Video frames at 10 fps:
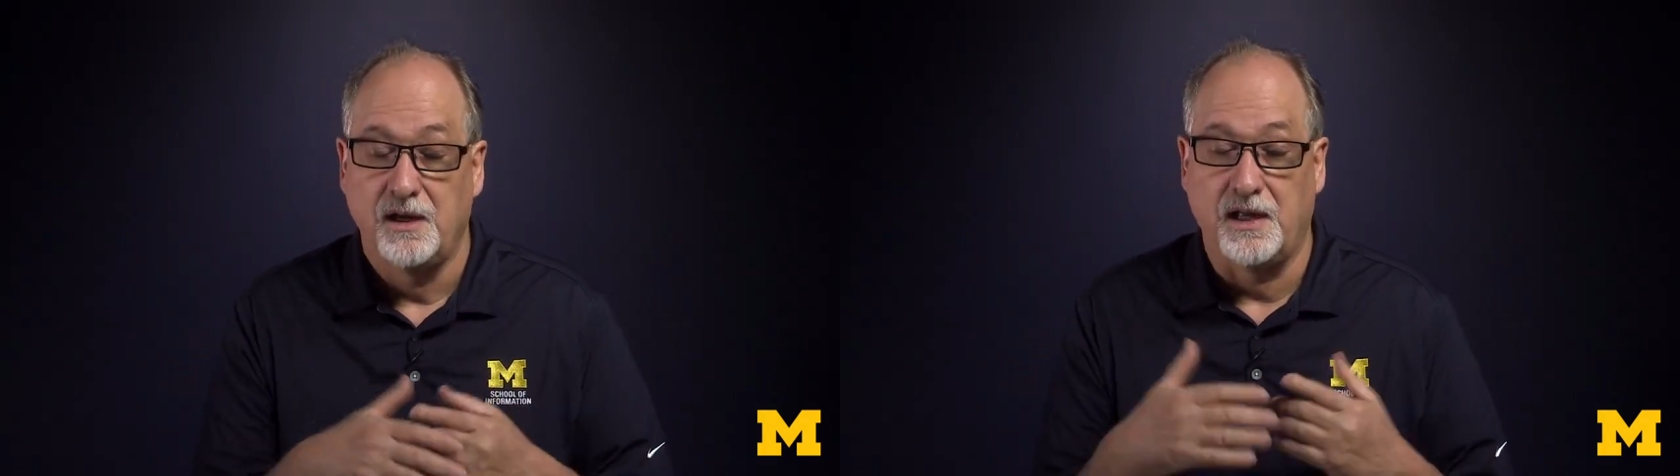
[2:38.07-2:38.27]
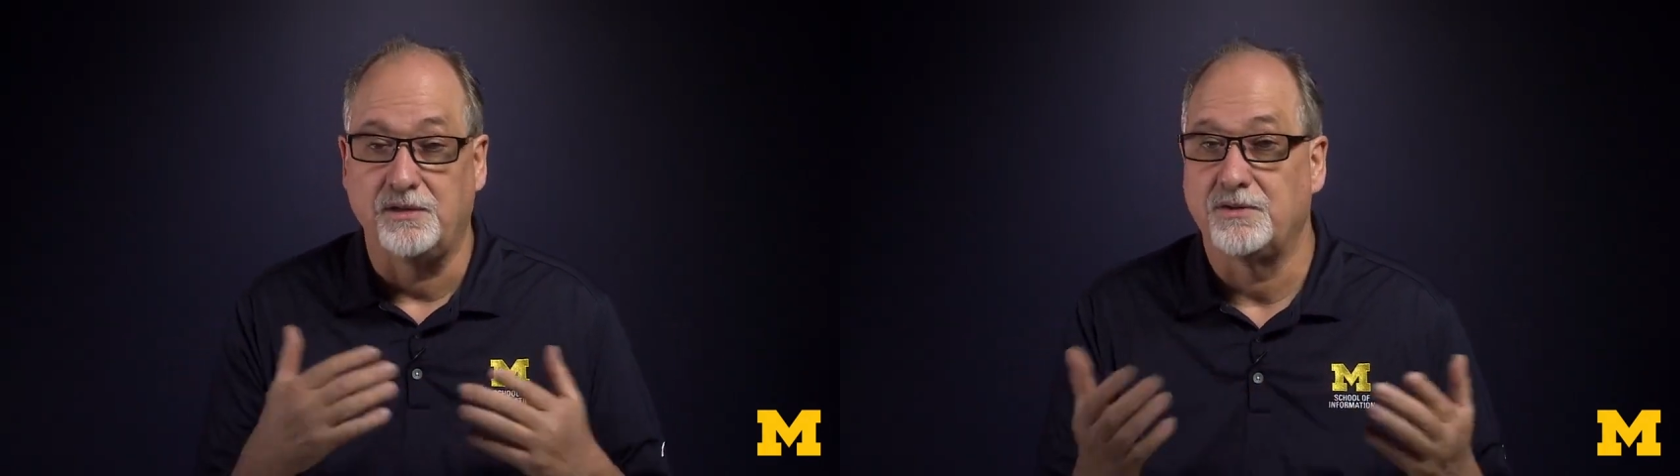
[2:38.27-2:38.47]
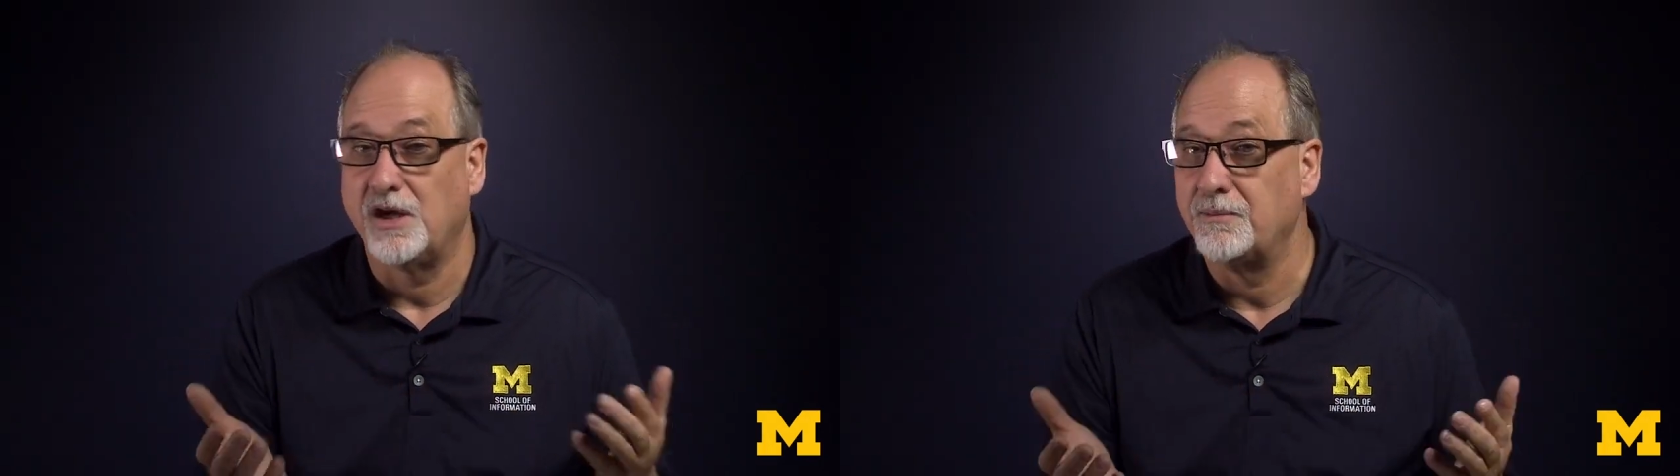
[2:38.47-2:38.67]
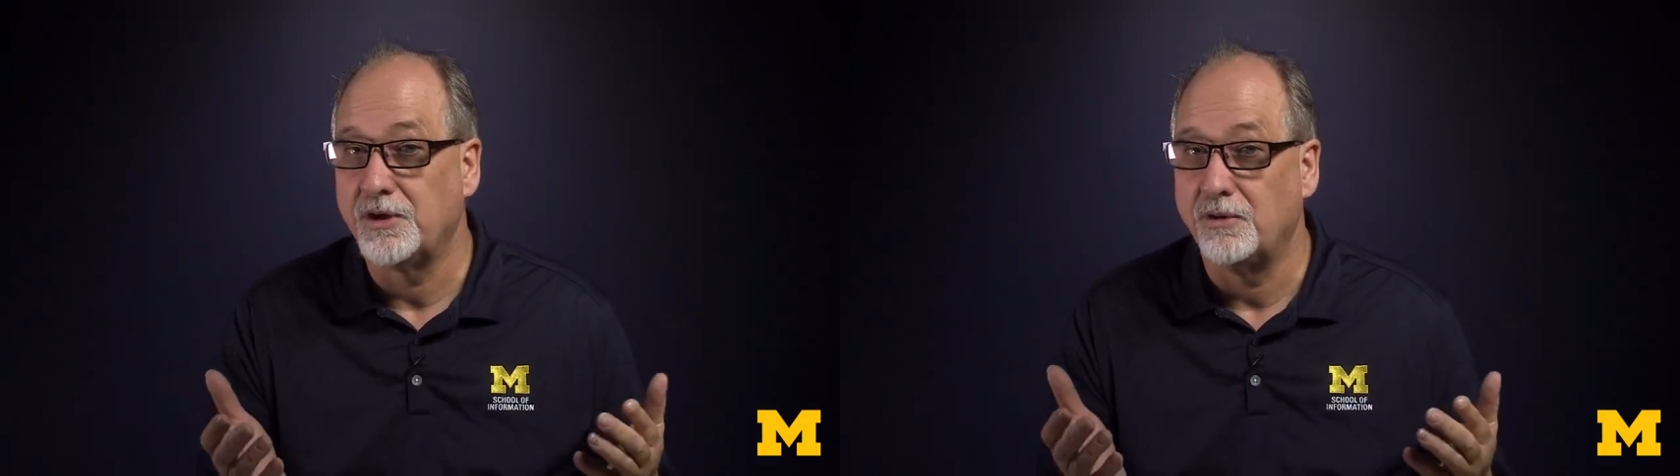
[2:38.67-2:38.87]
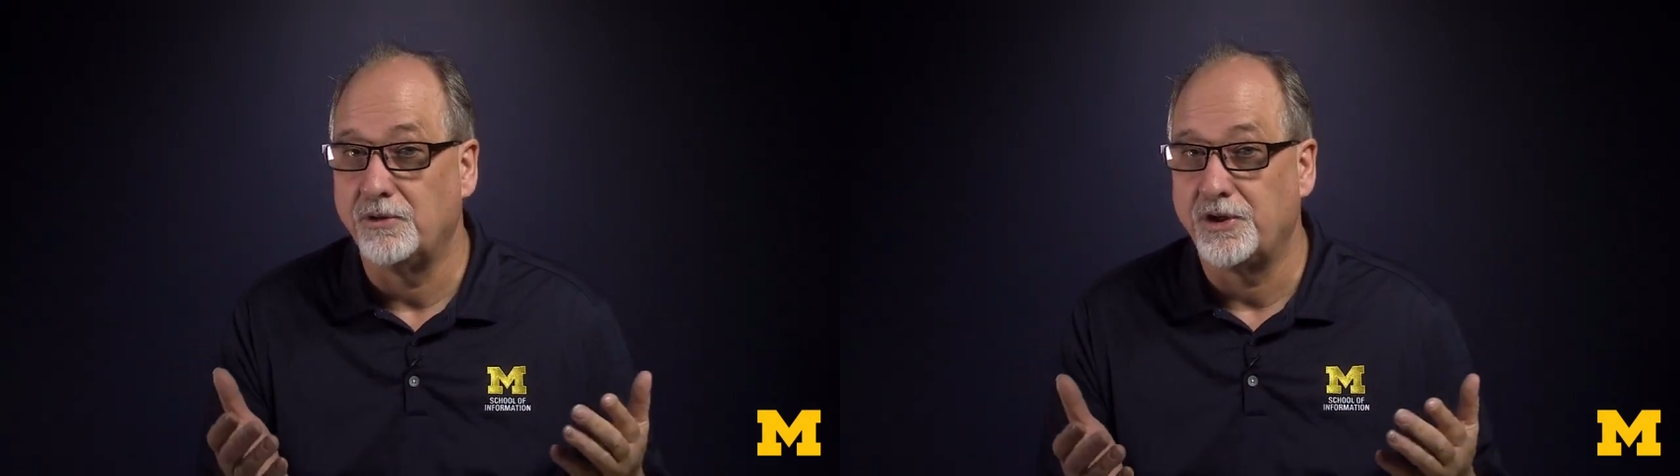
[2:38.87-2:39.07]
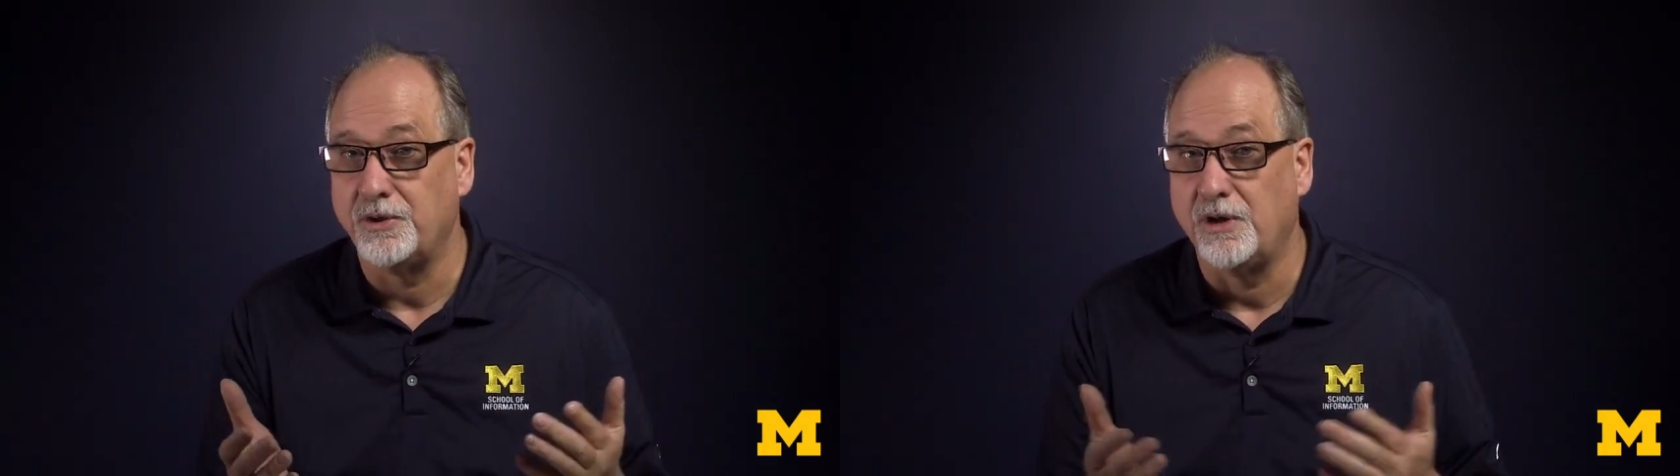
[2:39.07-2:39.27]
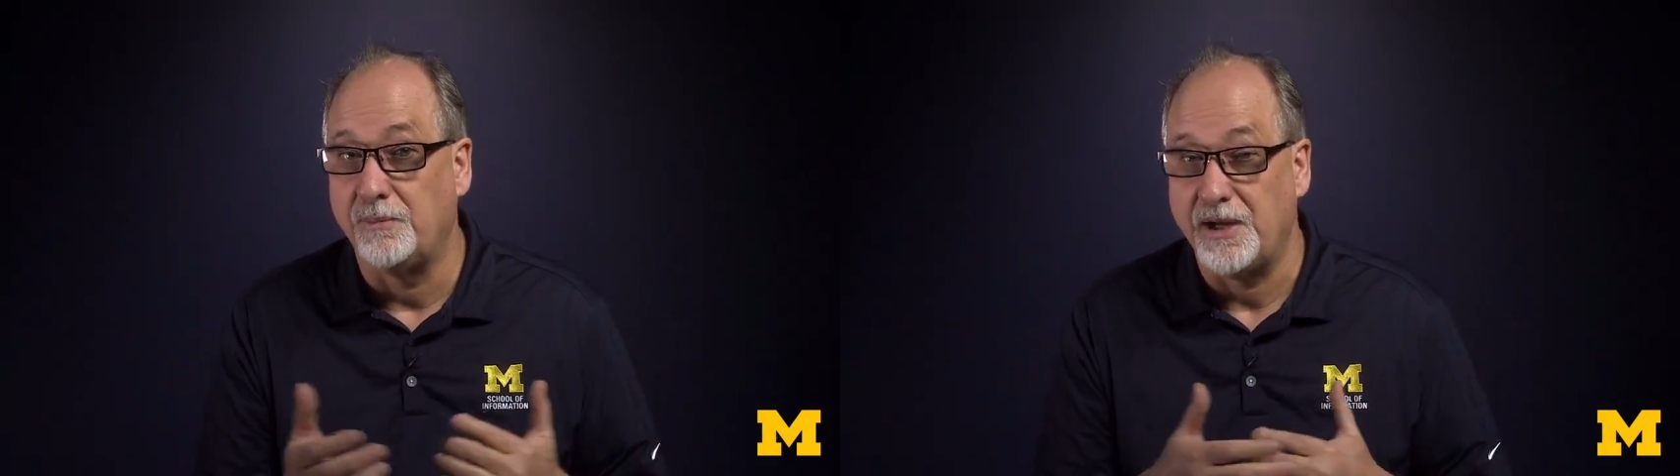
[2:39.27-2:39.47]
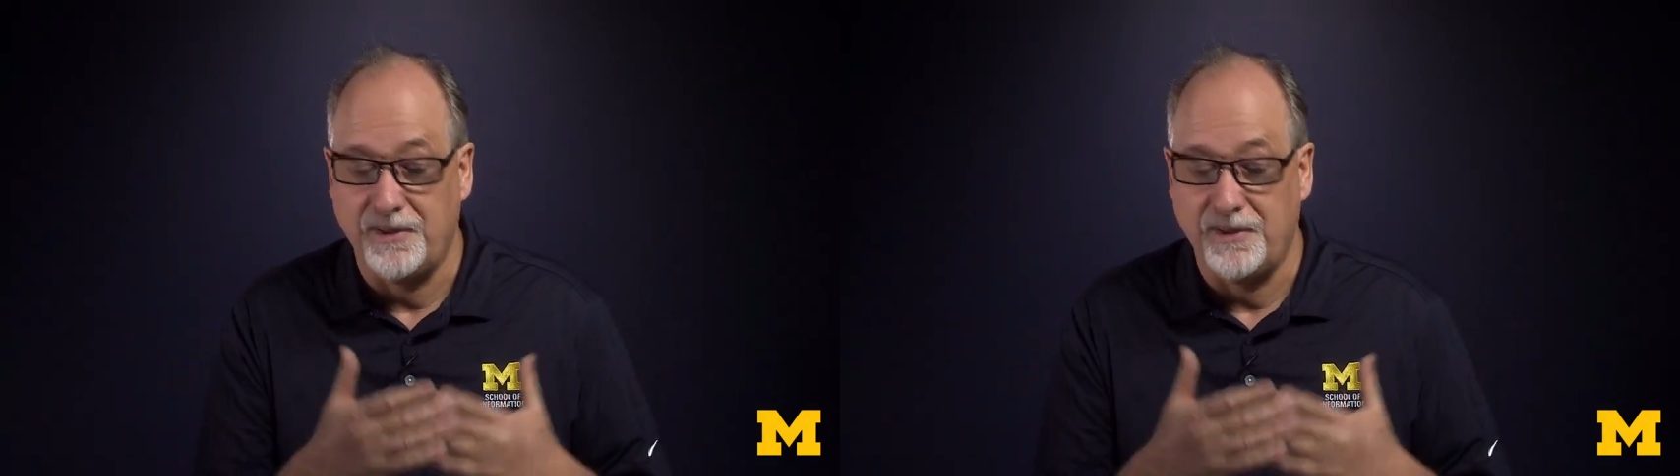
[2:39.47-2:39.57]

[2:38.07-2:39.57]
and you tell them to go look you up.